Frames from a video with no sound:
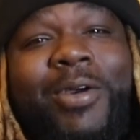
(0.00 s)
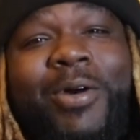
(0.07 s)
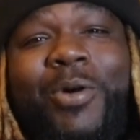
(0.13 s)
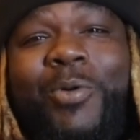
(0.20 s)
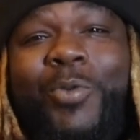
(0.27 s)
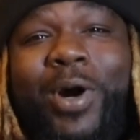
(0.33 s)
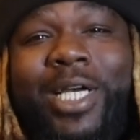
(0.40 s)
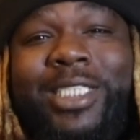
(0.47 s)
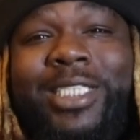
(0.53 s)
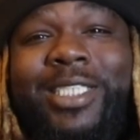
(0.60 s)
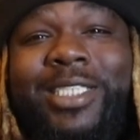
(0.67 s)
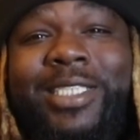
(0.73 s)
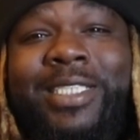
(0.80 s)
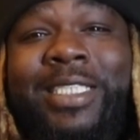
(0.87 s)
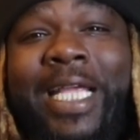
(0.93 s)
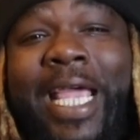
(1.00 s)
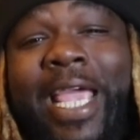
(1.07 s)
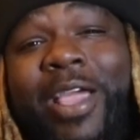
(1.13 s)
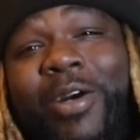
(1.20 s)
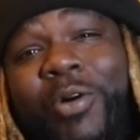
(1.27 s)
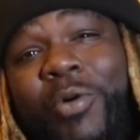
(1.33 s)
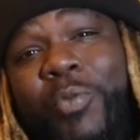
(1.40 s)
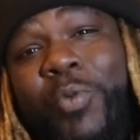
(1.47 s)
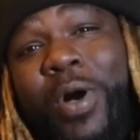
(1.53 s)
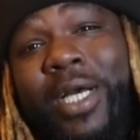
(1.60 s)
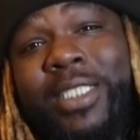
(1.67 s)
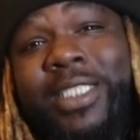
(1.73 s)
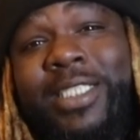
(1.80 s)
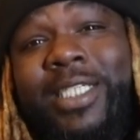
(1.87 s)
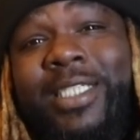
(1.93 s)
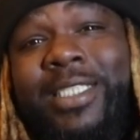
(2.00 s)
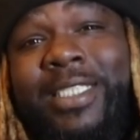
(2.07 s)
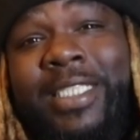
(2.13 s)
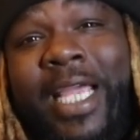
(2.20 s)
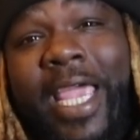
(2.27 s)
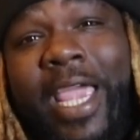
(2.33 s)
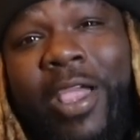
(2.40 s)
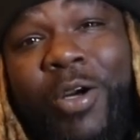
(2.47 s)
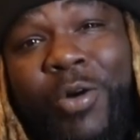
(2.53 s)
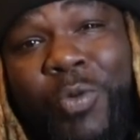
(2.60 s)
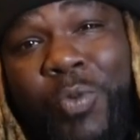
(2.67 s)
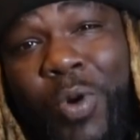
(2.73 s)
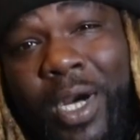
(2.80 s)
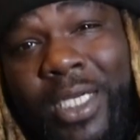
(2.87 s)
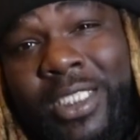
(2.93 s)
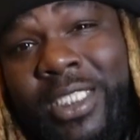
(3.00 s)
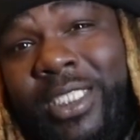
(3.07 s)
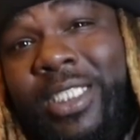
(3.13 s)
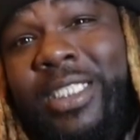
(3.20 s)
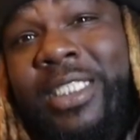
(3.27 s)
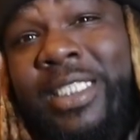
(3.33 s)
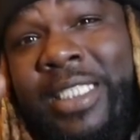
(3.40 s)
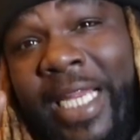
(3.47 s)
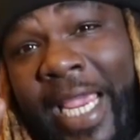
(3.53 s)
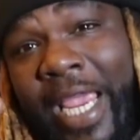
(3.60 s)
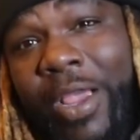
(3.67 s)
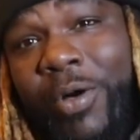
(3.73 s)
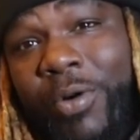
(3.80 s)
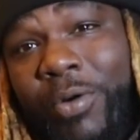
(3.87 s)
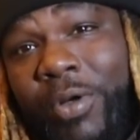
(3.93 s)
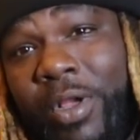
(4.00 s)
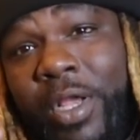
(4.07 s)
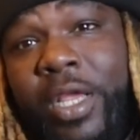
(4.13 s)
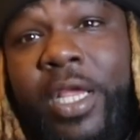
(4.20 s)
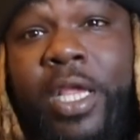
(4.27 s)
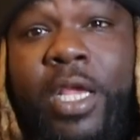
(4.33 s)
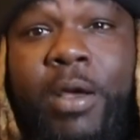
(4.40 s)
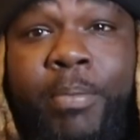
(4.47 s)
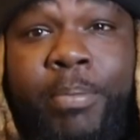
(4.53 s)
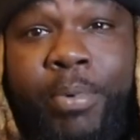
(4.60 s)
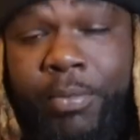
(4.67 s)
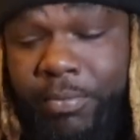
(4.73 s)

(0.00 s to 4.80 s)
what's the deal? What's the deal? What's the deal? Yep.